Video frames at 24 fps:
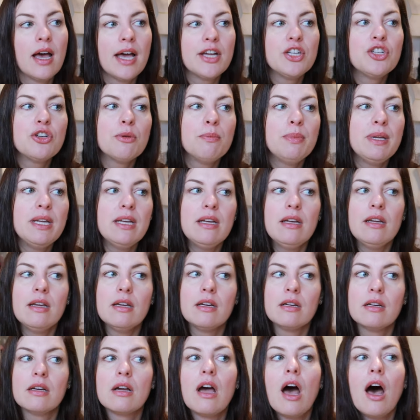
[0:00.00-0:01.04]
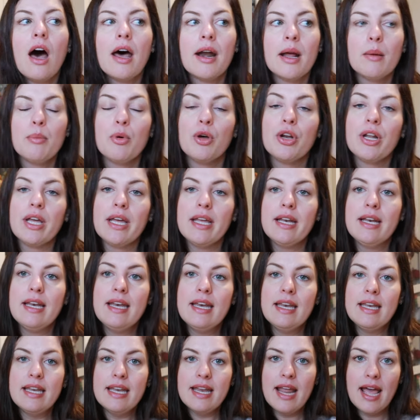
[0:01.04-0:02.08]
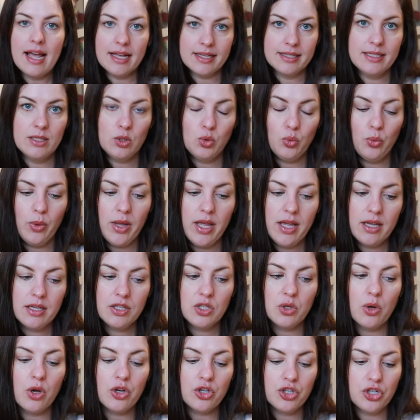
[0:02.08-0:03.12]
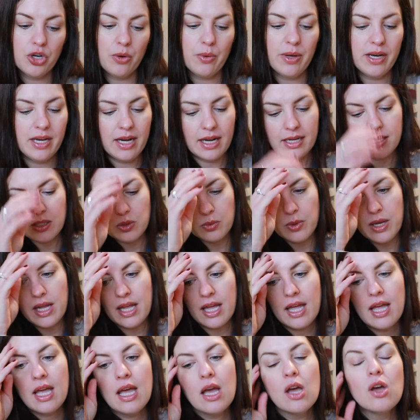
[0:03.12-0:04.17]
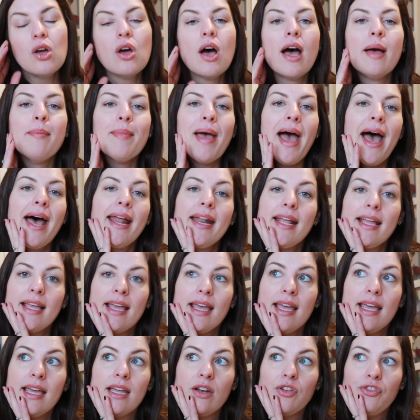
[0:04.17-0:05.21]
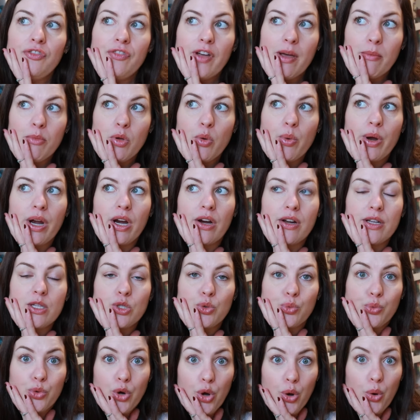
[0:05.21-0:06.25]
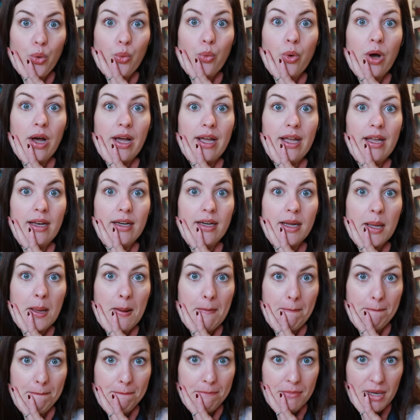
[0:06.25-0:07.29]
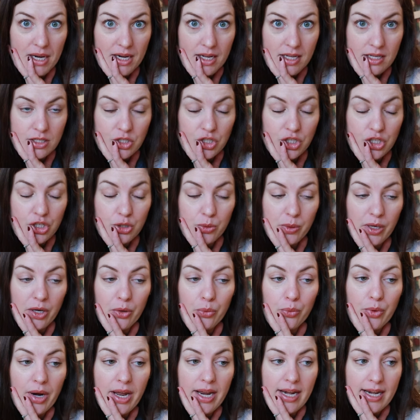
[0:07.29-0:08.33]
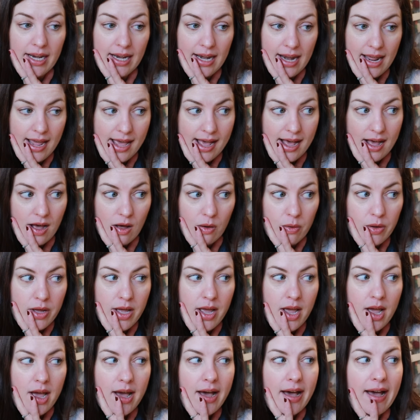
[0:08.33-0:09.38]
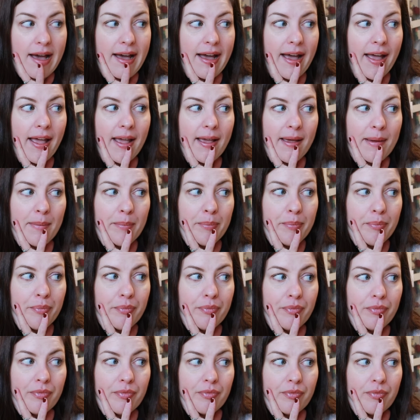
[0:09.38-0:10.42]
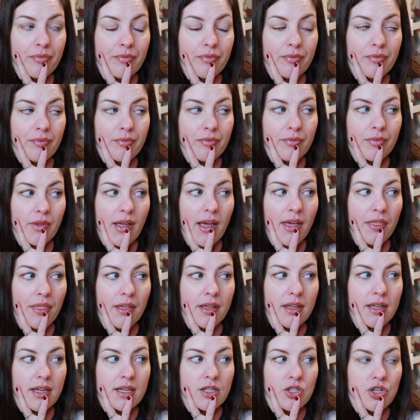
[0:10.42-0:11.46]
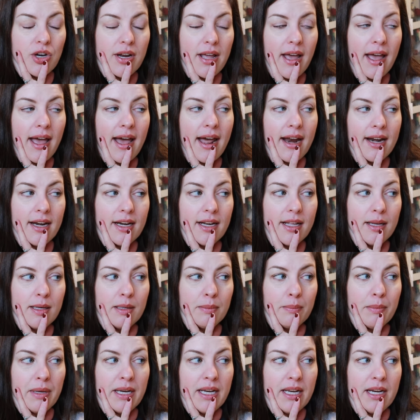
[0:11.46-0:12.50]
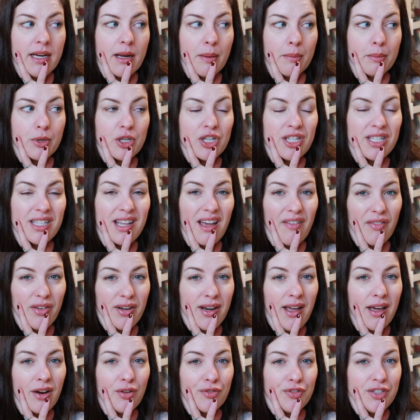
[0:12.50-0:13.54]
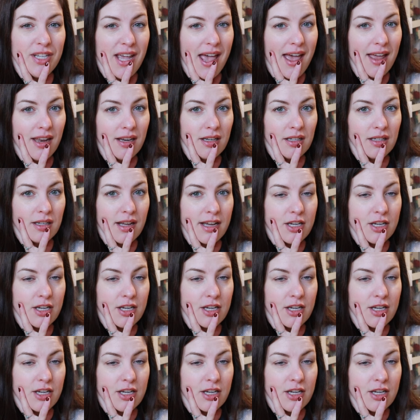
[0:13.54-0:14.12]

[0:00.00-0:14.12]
I should be caught up on it next week, so I'll show it next week. I'm adding in February's Row One minis to it right now. I'm, I think yesterday I added in mini number seven out of ten.